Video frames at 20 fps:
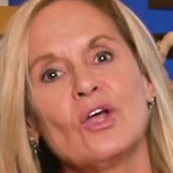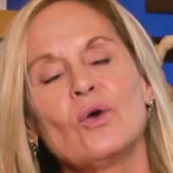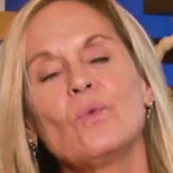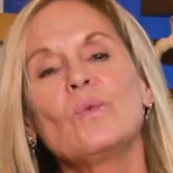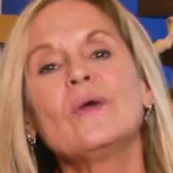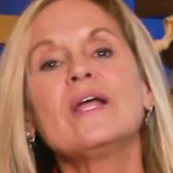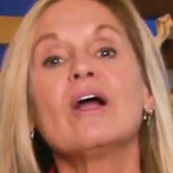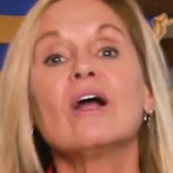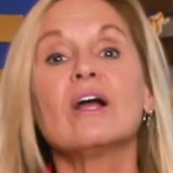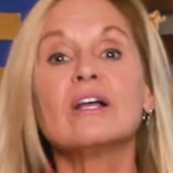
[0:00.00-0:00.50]

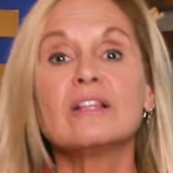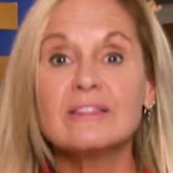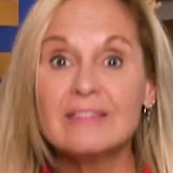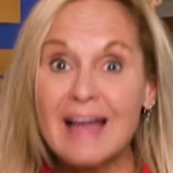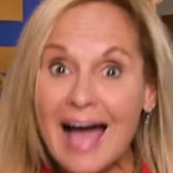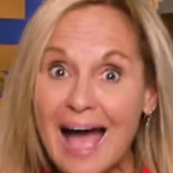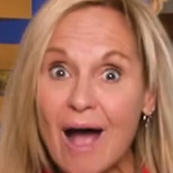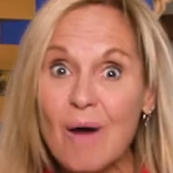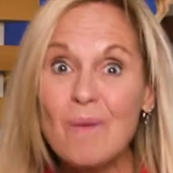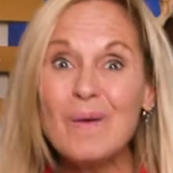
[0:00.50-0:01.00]
We are
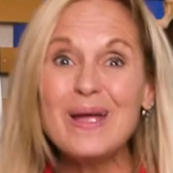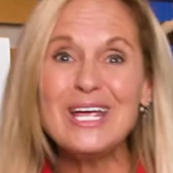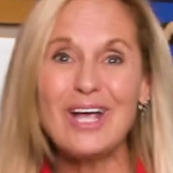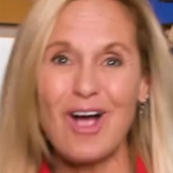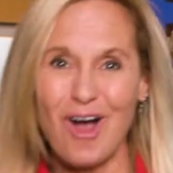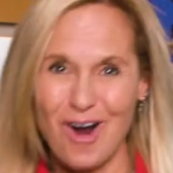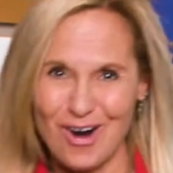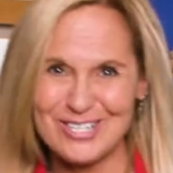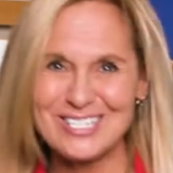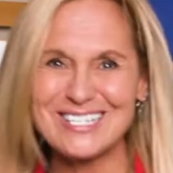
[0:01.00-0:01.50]
allowing
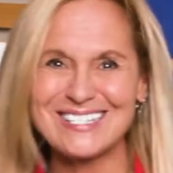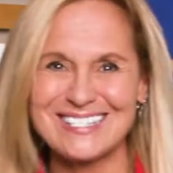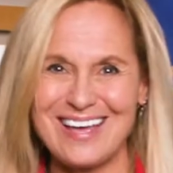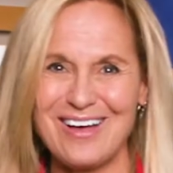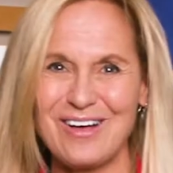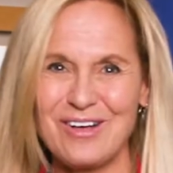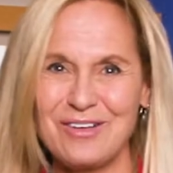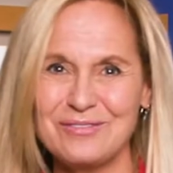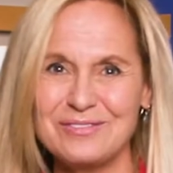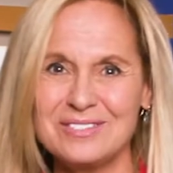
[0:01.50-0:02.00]

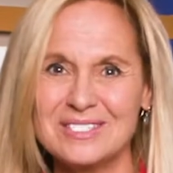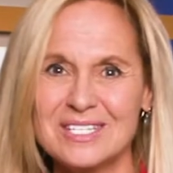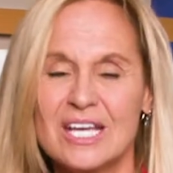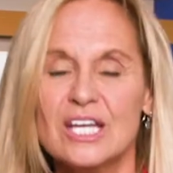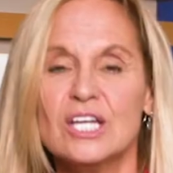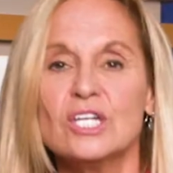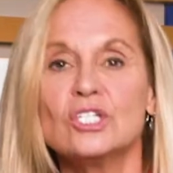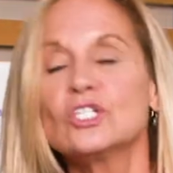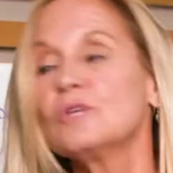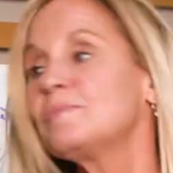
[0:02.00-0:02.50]
ourselves
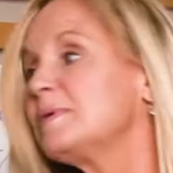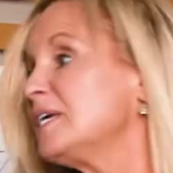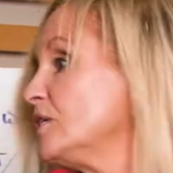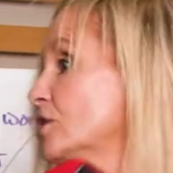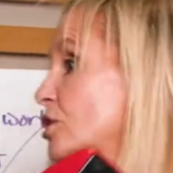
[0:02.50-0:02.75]
to be